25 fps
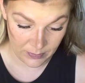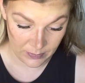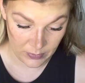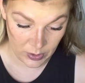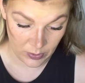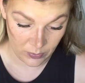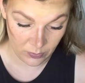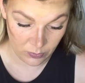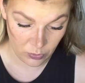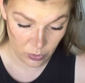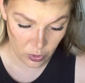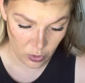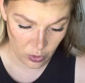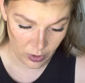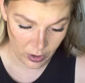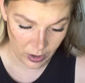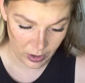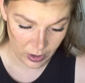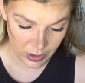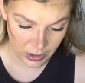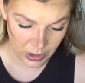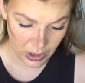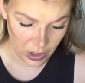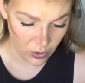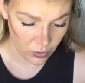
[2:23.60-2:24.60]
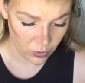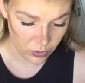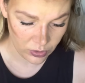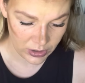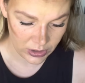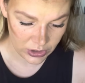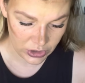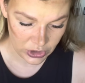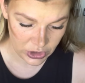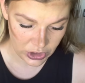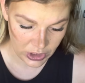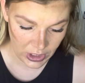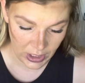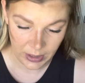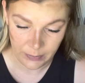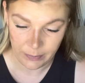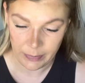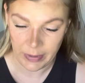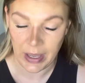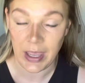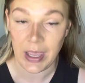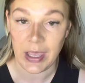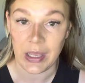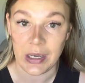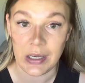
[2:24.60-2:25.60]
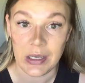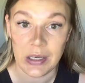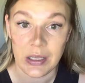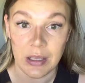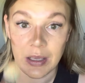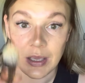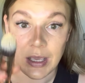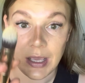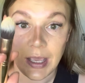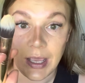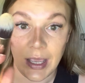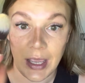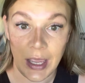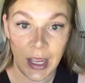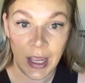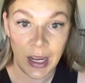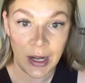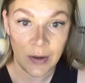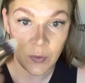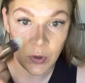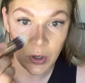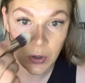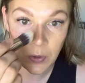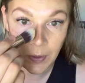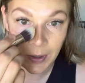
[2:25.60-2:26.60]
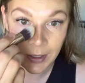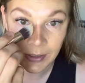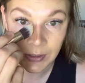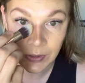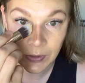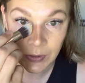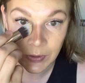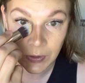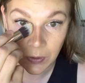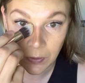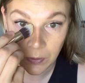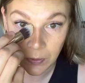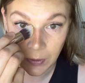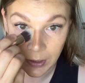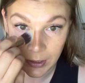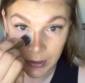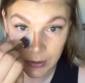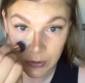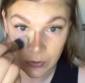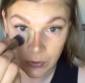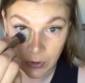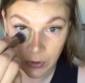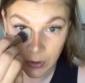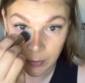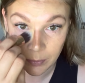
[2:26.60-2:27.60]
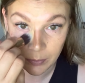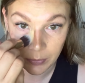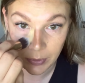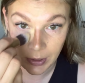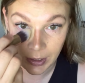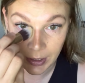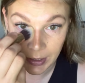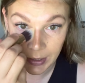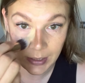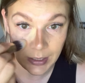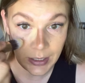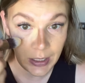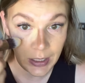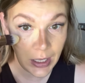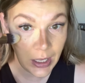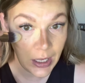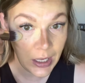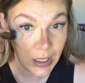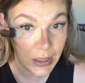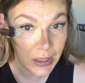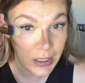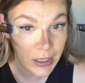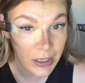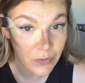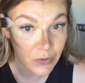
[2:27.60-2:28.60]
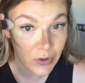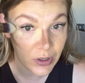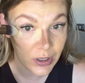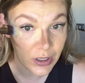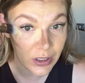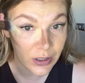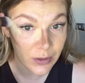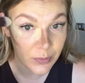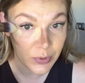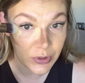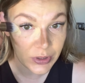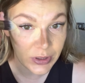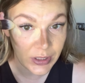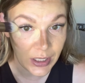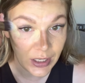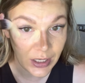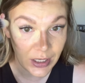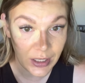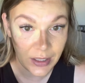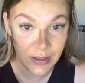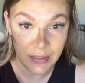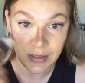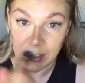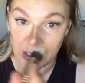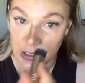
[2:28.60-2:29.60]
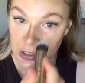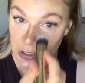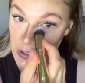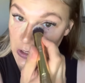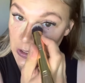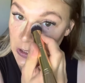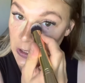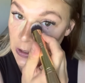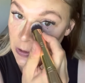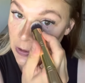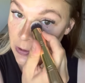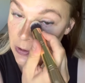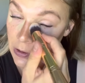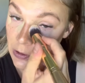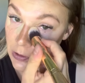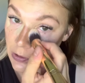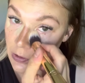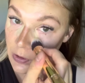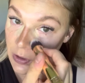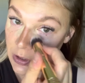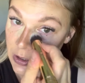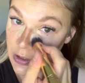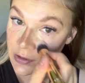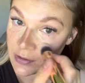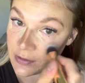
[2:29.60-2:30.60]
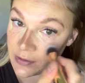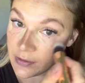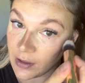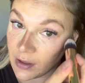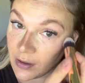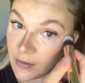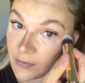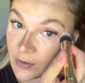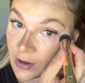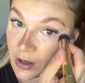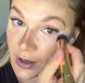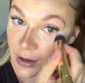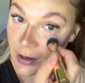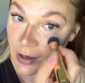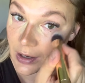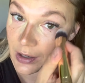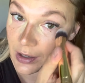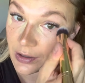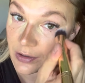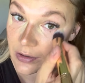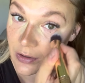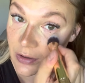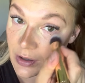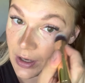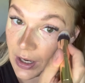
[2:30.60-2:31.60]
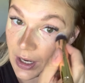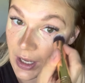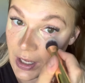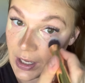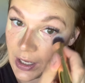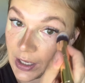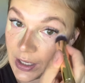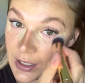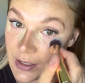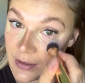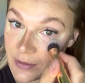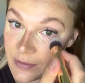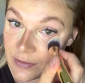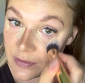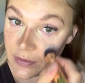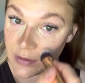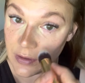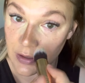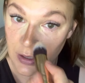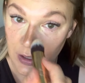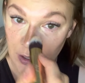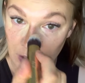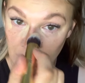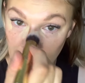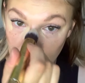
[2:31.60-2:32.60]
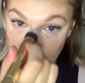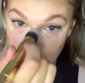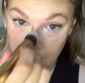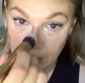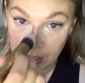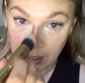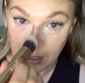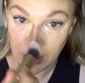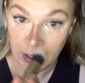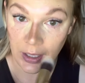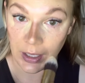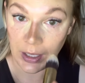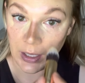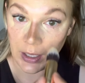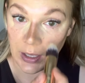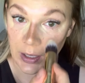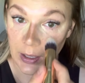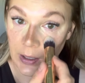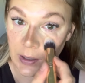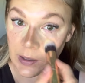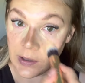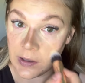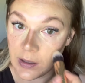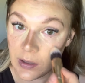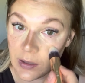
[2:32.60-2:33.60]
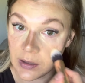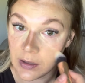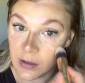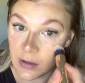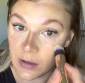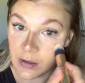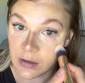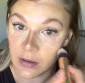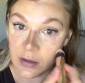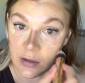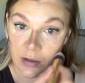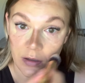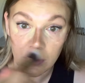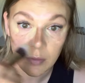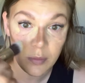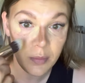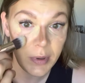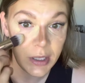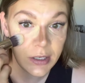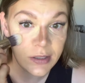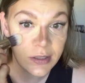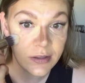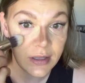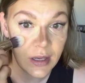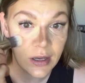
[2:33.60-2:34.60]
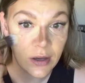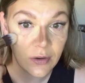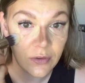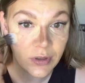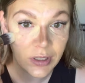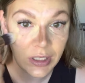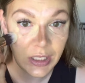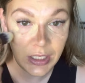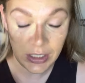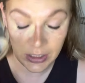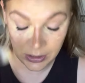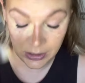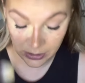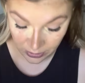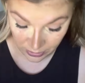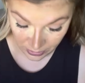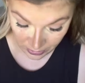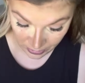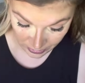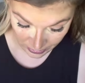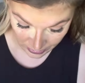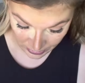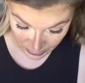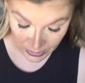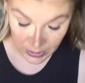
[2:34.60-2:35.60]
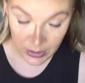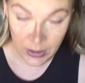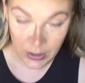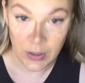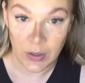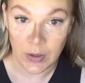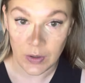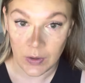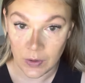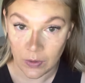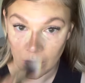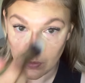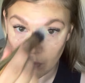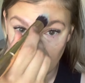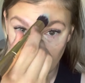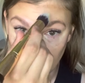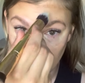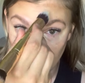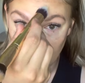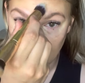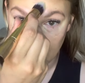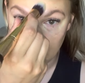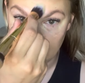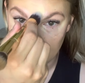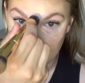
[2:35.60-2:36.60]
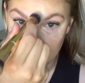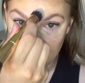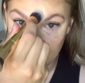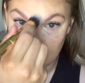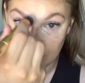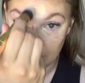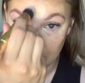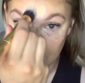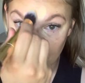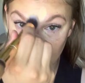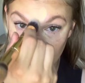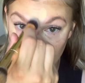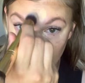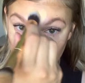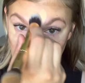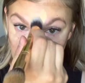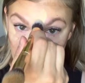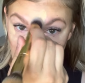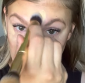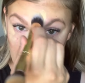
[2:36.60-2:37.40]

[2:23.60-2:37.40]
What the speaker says: more coned shape end, and we're going to go into our brightening highlight. We're gonna put that on the inner and outer corners of our under eyes and a little bit down here. We're going to do